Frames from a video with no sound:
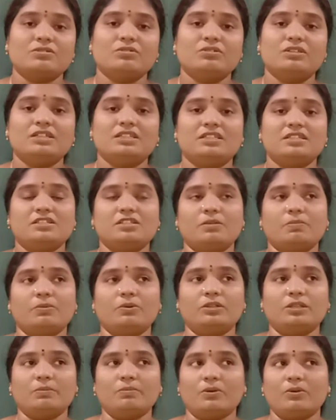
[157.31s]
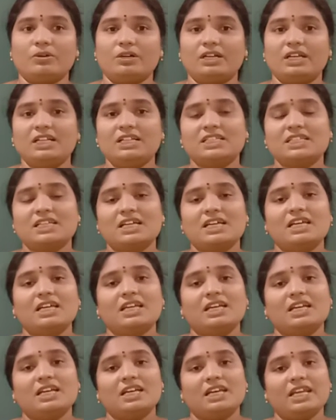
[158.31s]
So this is about the mountains.
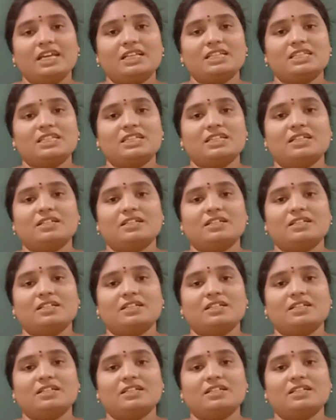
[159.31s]
Next,